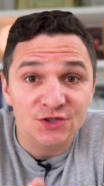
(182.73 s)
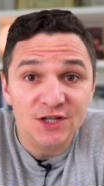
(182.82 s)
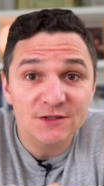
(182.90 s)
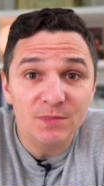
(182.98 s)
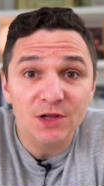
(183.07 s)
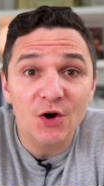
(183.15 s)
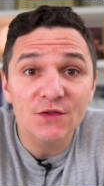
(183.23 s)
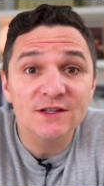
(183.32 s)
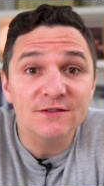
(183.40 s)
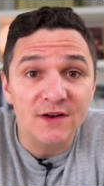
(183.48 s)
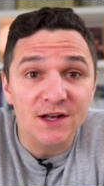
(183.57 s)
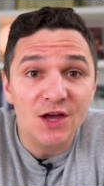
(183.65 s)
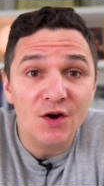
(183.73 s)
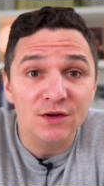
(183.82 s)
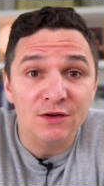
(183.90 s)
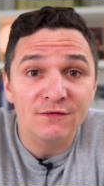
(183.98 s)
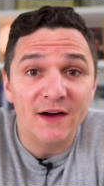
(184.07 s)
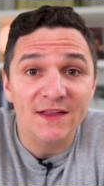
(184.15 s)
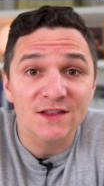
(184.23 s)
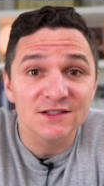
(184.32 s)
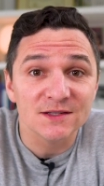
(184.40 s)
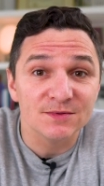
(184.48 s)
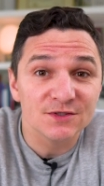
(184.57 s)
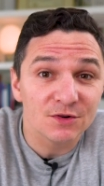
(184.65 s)
just below this video, you'll find the
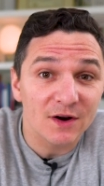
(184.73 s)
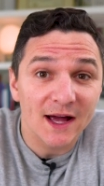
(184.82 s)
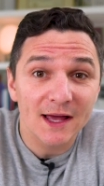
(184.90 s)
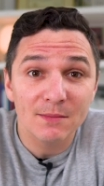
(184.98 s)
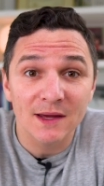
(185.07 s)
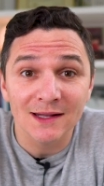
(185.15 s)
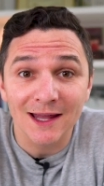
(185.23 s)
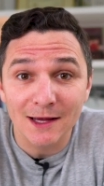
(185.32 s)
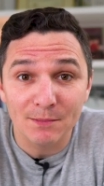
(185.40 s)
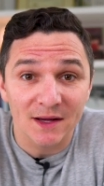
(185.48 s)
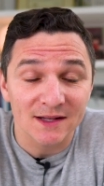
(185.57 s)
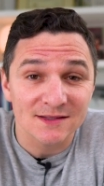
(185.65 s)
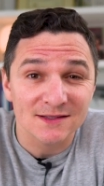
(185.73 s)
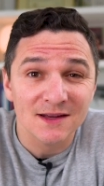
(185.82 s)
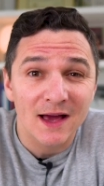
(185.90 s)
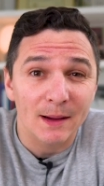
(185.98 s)
subscribe and like buttons.